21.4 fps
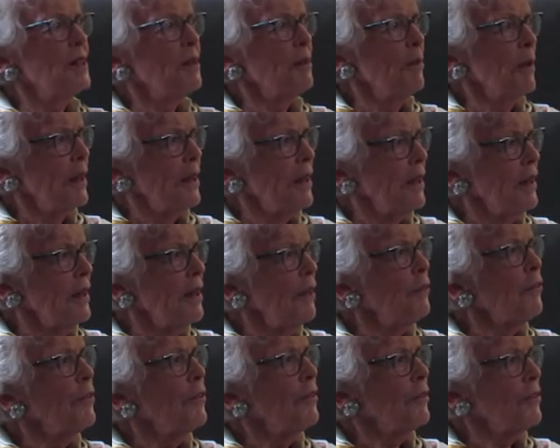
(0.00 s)
a bit
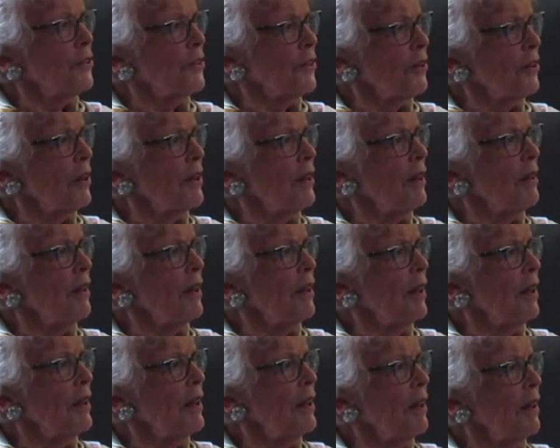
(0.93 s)
different, certainly,
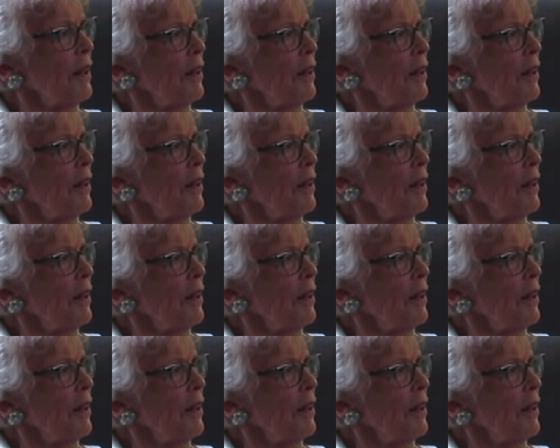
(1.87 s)
than